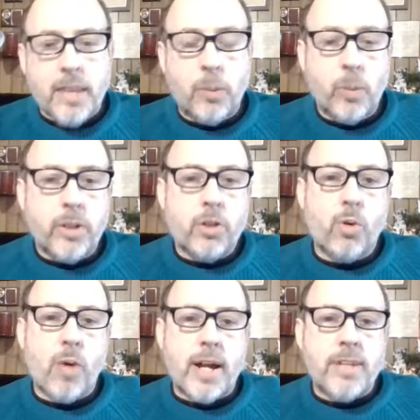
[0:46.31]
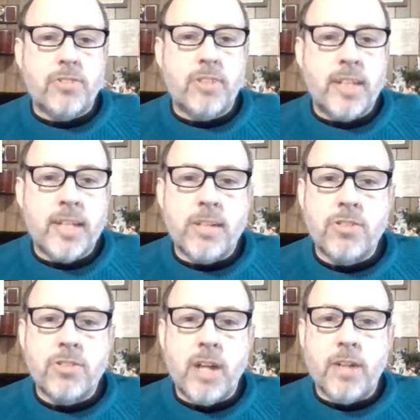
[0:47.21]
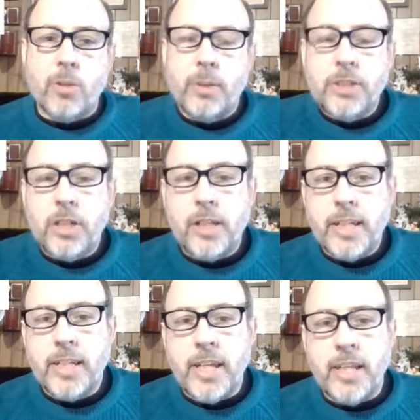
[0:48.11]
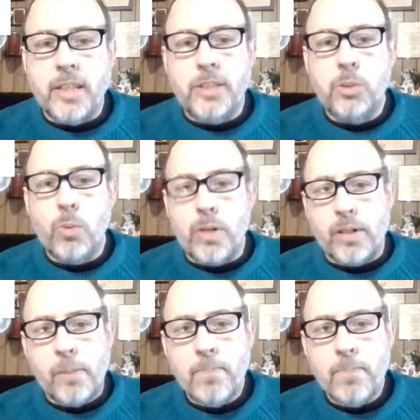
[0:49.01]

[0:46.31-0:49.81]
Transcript: The word Christ is not originally an English word.